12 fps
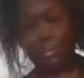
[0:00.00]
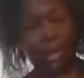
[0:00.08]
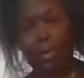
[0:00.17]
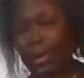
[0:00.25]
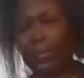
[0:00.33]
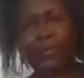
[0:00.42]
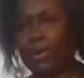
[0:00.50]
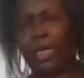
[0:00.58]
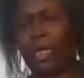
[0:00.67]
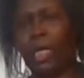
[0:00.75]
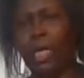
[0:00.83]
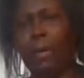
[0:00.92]
whatever.
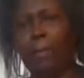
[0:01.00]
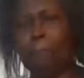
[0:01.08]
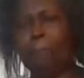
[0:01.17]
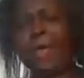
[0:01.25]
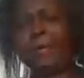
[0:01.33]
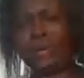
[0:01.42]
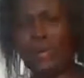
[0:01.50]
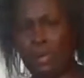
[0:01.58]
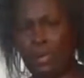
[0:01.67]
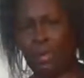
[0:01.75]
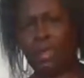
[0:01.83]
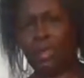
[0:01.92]
But
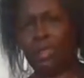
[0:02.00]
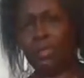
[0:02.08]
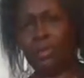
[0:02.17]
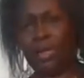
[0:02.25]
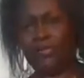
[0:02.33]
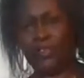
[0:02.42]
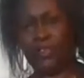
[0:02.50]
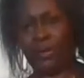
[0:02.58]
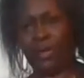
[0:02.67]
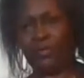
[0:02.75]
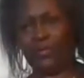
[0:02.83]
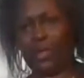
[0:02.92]
you get the
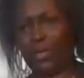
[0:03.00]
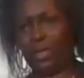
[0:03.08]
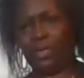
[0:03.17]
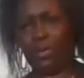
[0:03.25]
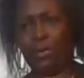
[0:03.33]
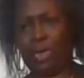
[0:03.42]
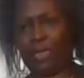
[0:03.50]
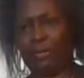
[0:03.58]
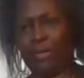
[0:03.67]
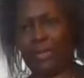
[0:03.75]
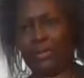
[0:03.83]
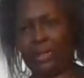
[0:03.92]
drift, you get the
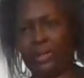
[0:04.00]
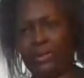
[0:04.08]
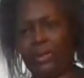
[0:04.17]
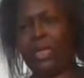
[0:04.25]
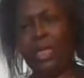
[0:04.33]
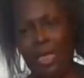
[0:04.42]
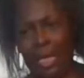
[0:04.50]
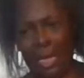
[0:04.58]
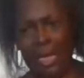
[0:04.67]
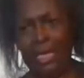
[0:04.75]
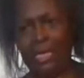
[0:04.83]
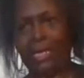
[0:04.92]
message.
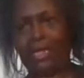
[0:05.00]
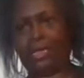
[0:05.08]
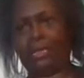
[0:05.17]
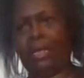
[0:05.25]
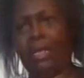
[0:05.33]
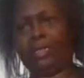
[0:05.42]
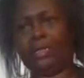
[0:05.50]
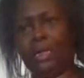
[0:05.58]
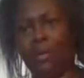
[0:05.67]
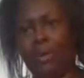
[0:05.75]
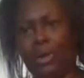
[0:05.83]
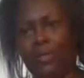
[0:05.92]
It's
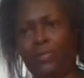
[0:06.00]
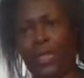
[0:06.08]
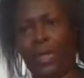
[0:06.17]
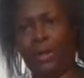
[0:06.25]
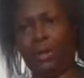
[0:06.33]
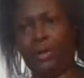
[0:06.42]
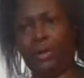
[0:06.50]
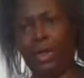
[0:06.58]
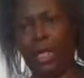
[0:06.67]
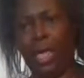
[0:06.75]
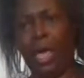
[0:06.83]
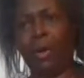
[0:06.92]
someone in there.
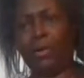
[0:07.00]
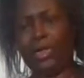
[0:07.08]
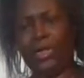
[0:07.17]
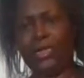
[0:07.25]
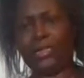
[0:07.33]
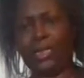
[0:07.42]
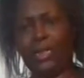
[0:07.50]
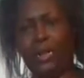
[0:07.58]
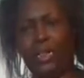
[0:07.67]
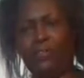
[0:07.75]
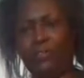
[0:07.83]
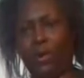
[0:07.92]
How easy it
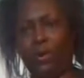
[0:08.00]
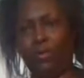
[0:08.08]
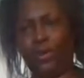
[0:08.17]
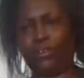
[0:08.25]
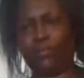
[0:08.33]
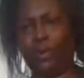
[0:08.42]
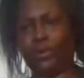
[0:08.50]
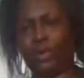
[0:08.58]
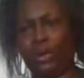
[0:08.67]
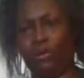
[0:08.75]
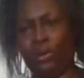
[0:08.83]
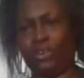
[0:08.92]
is for a rich
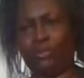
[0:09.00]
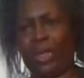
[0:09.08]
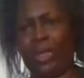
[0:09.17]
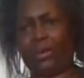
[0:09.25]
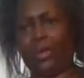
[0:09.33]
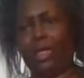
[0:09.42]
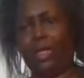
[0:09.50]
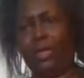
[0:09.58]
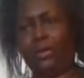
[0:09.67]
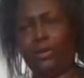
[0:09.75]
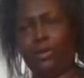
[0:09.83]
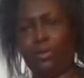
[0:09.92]
person, a rich man,
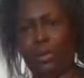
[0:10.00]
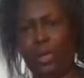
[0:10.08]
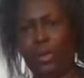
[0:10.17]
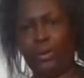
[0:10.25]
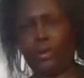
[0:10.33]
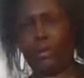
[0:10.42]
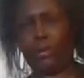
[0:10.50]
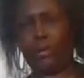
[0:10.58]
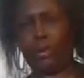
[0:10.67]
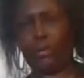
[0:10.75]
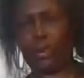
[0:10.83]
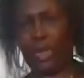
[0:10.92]
to
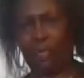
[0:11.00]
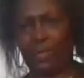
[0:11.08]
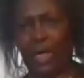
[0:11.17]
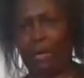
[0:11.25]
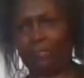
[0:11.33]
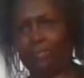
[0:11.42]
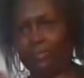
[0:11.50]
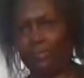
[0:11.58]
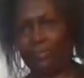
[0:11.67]
give up